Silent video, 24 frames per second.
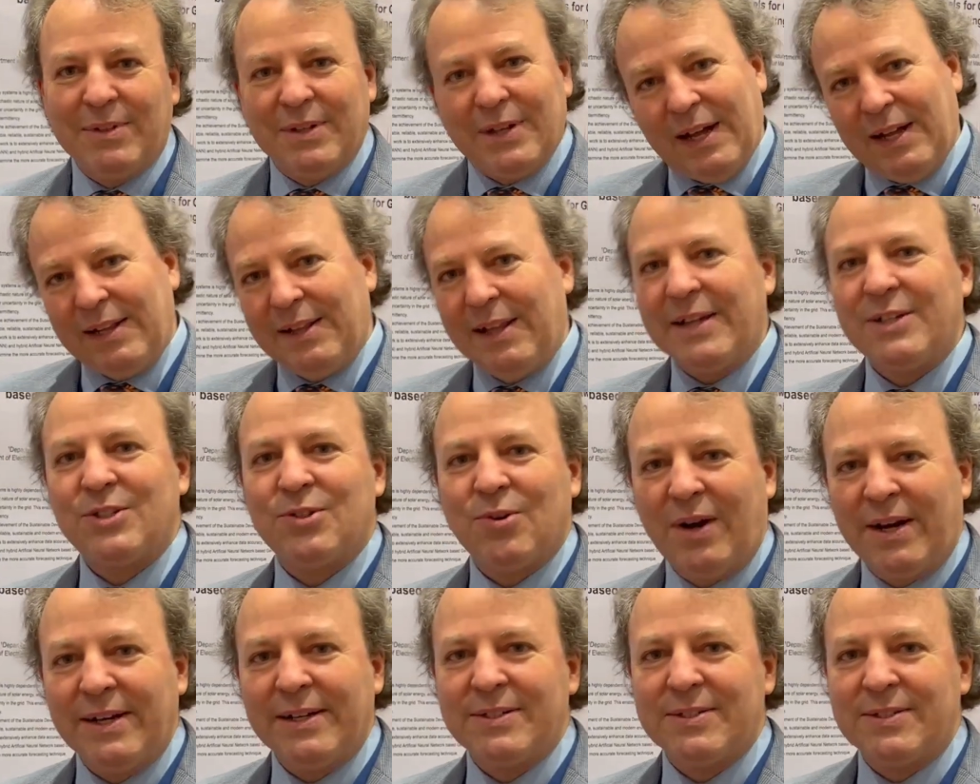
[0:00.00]

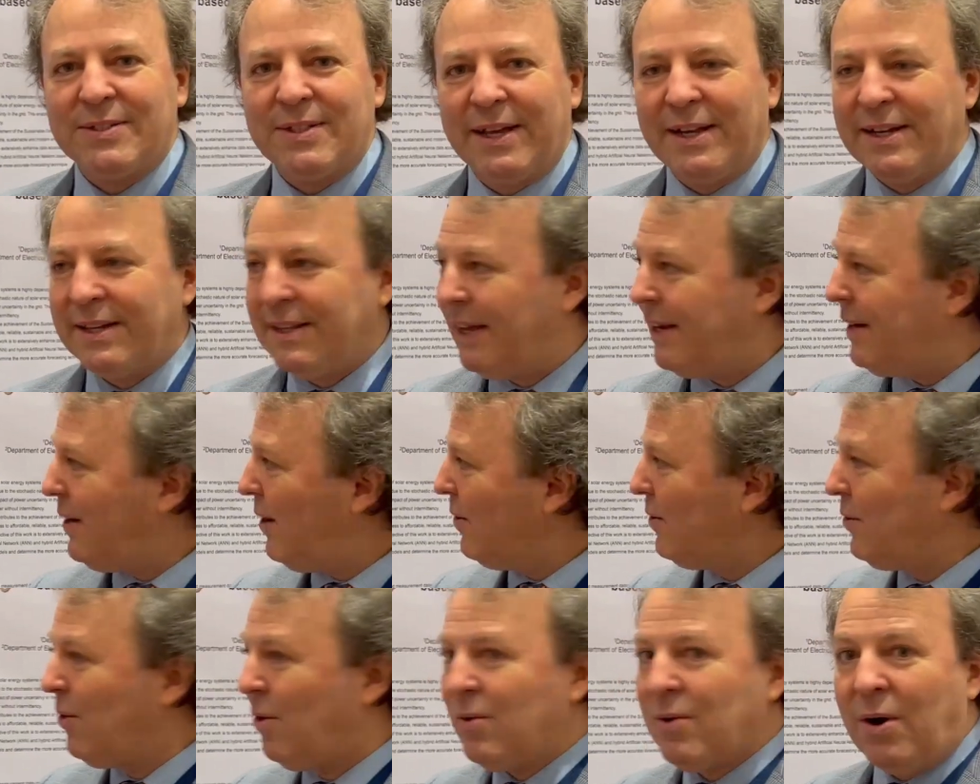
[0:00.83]
electronics that are
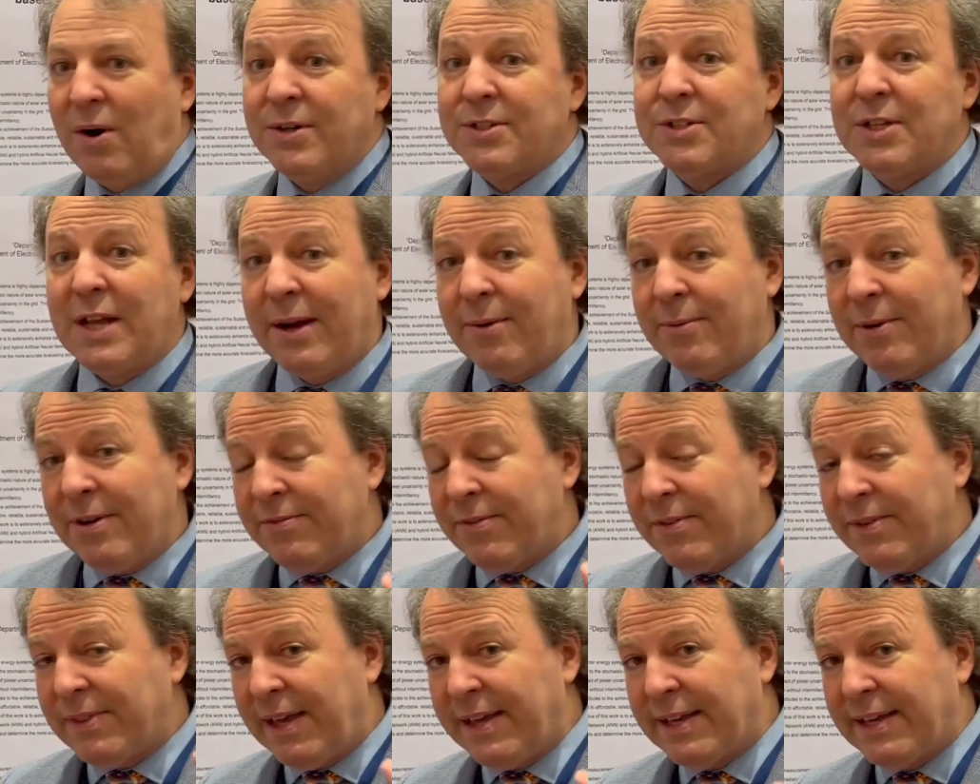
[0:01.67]
low cost.
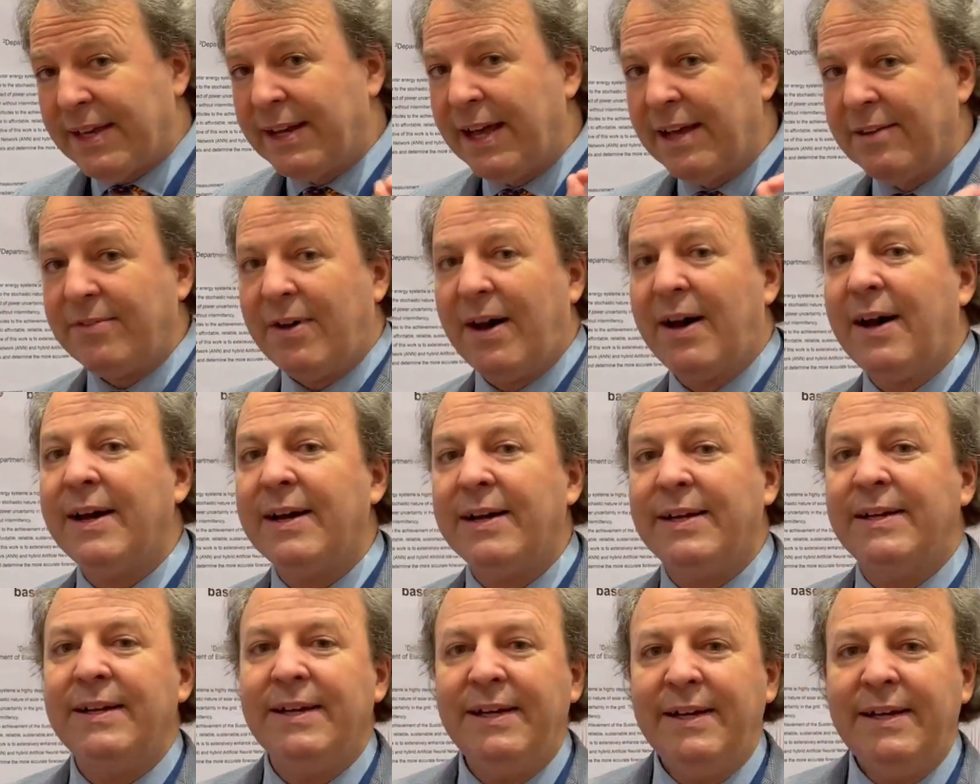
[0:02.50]
However, they can have
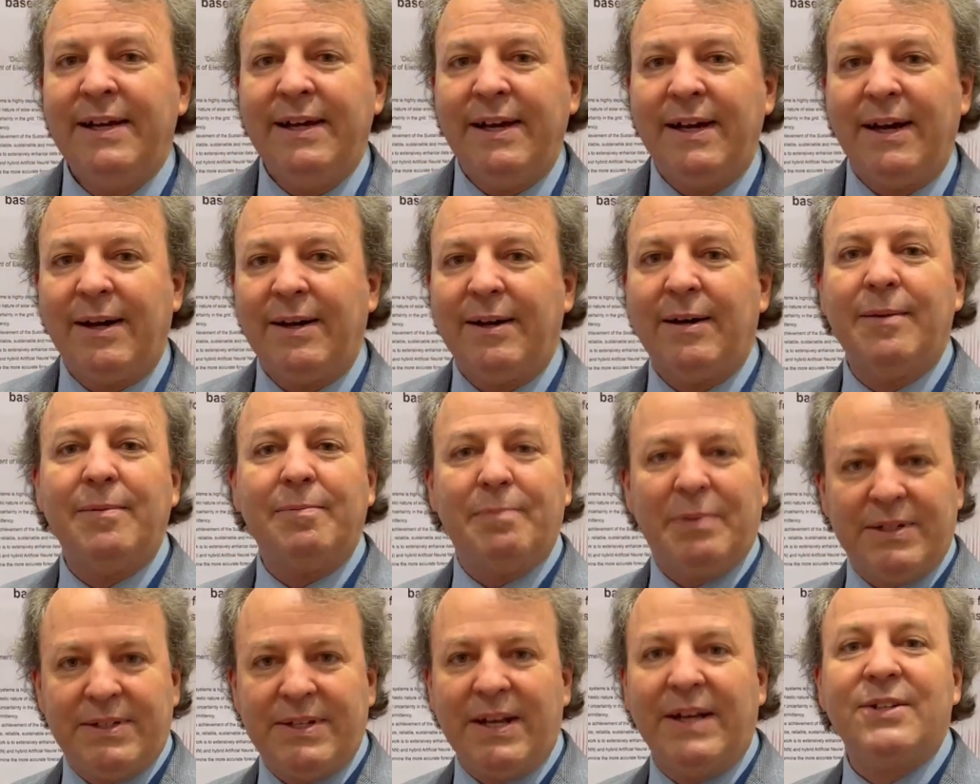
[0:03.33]
high
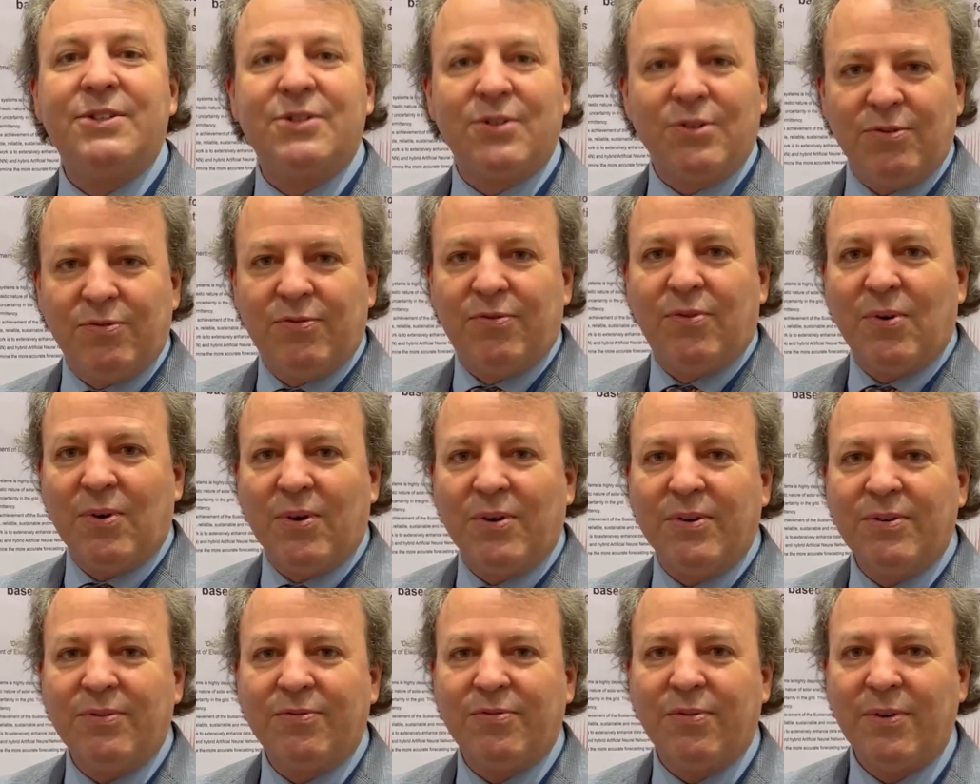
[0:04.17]
potential
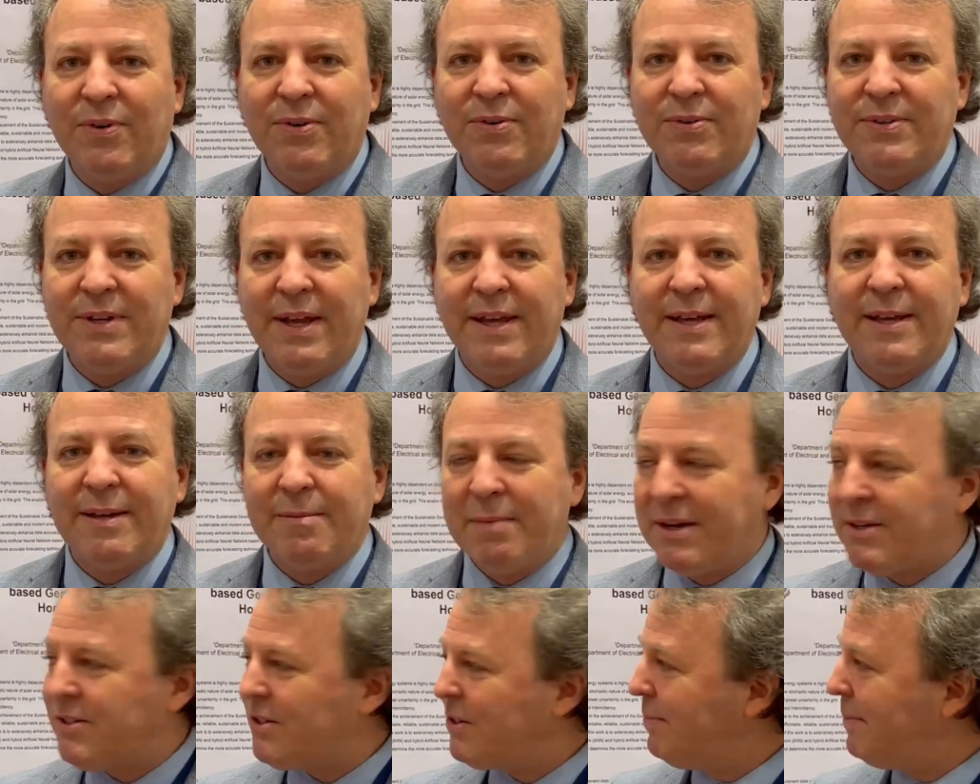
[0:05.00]
for taking
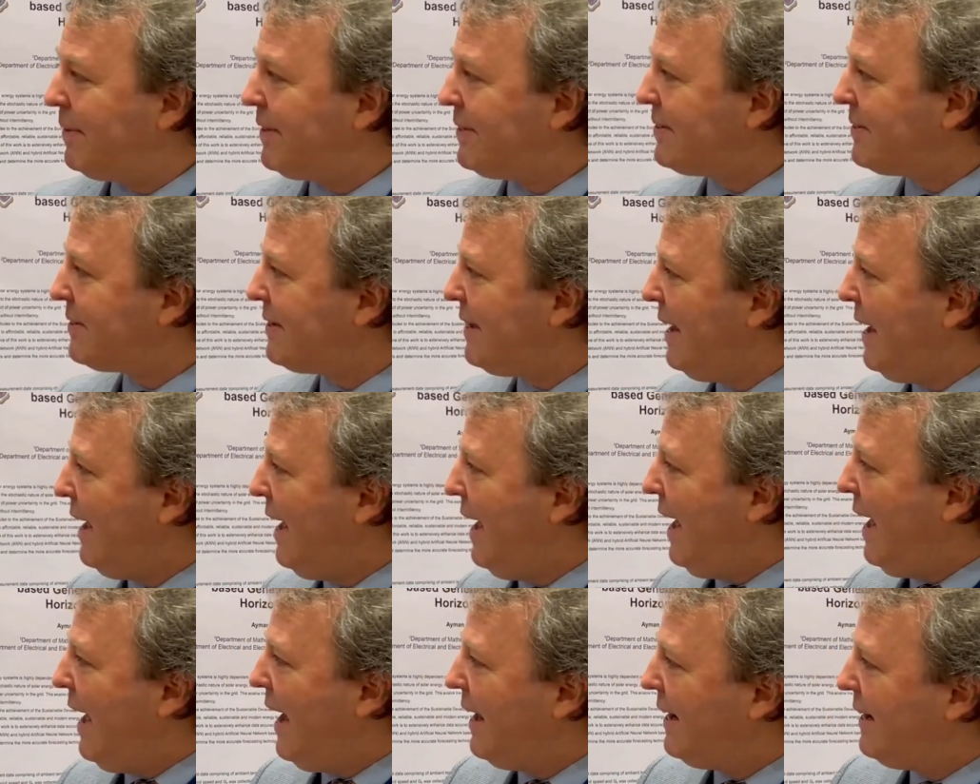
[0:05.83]
measurements.
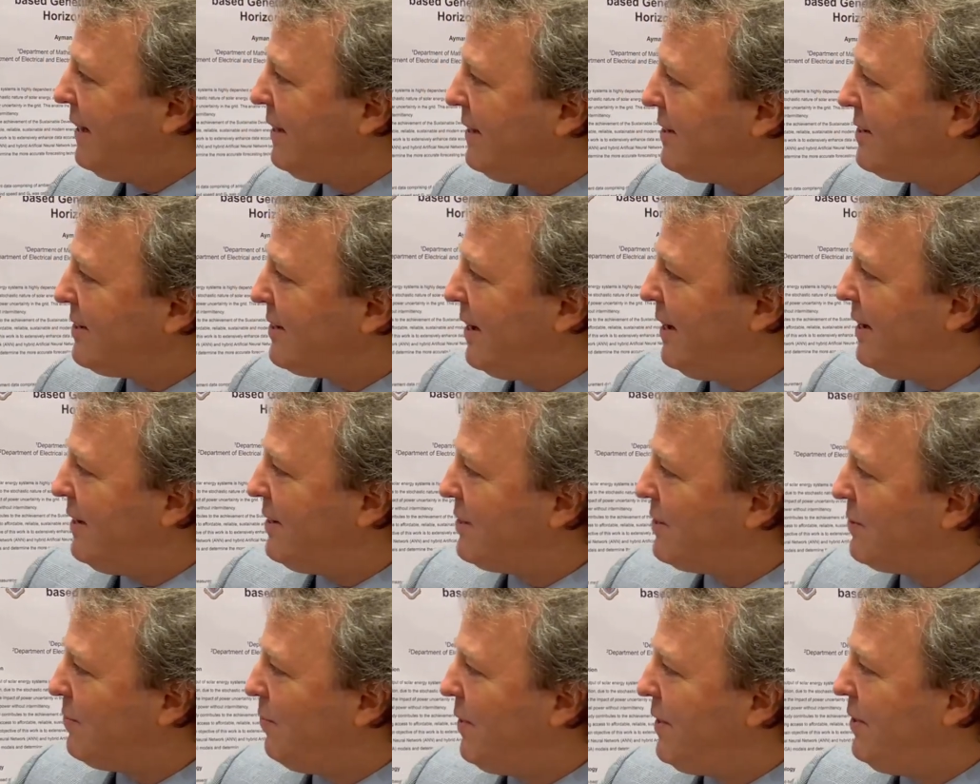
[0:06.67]
And in this
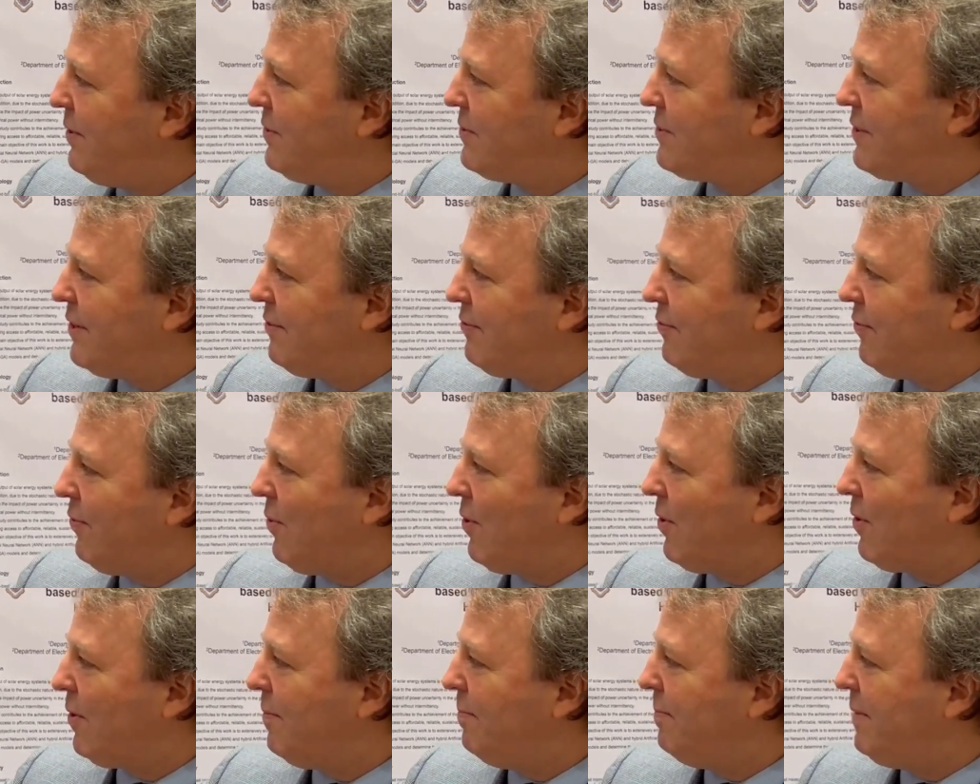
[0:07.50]
case, we use it
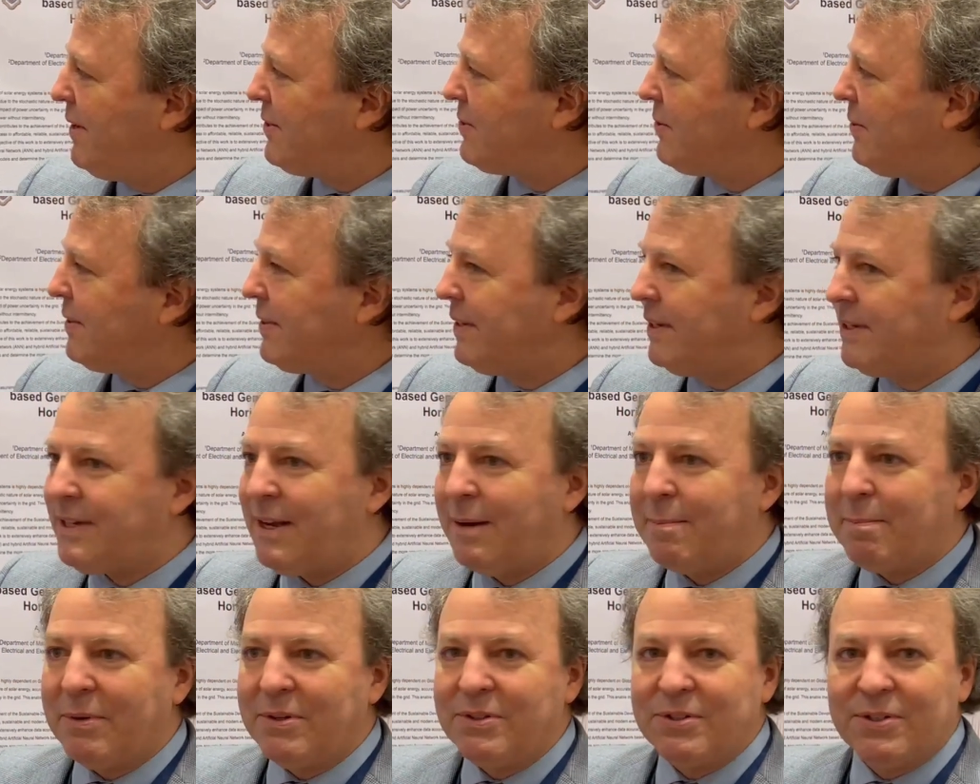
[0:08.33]
for measuring the
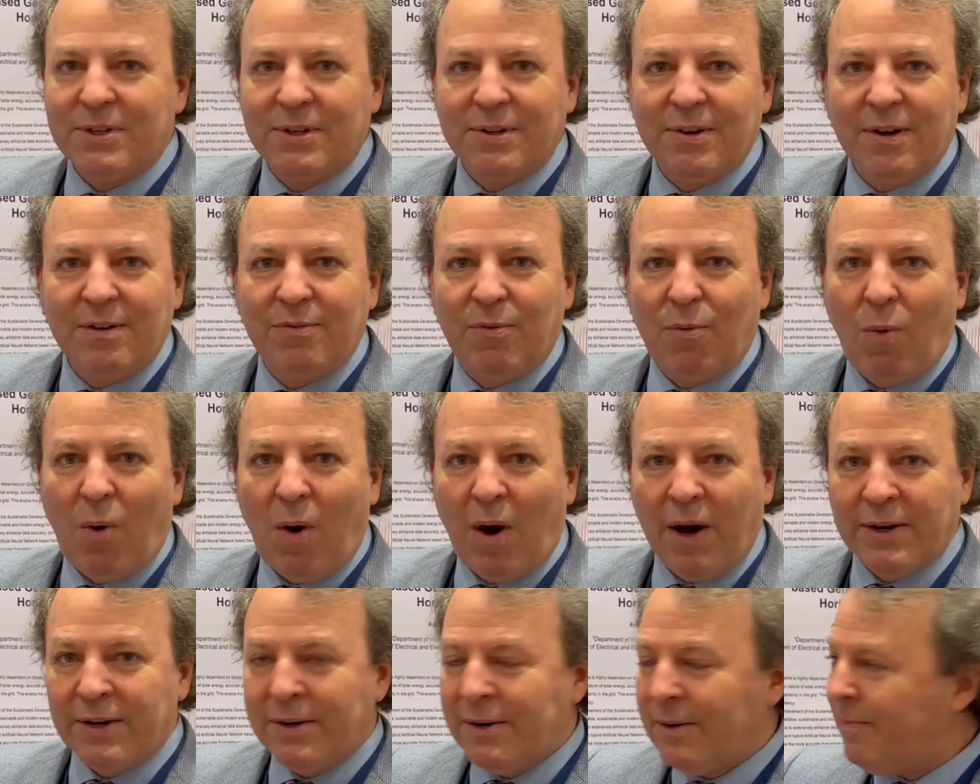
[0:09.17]
temperature of
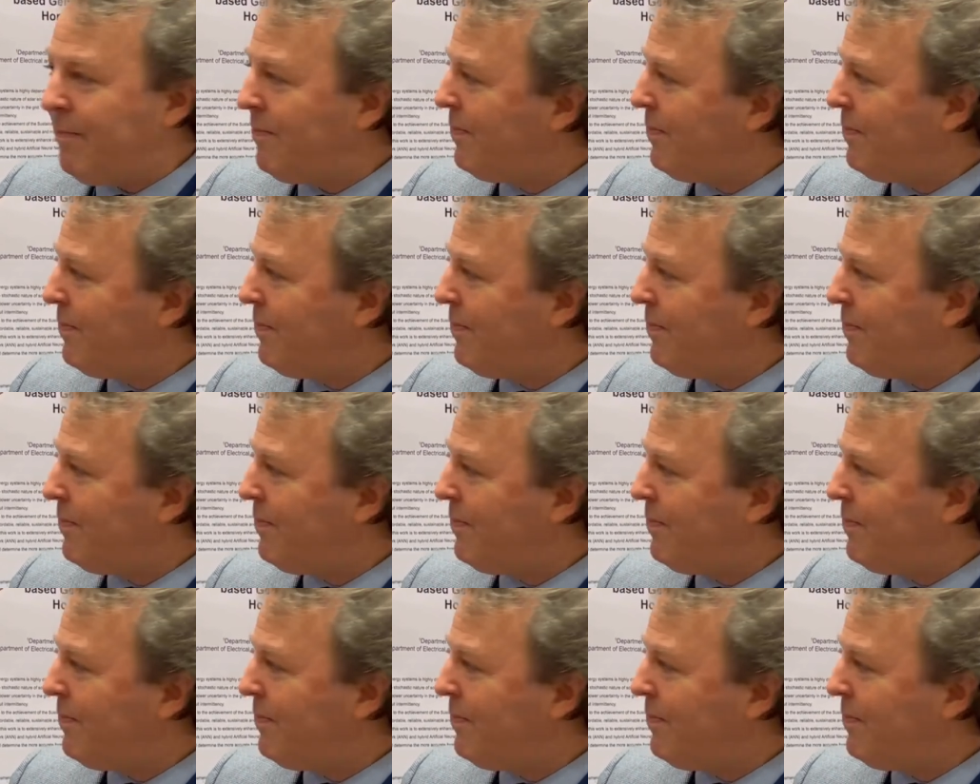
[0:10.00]
water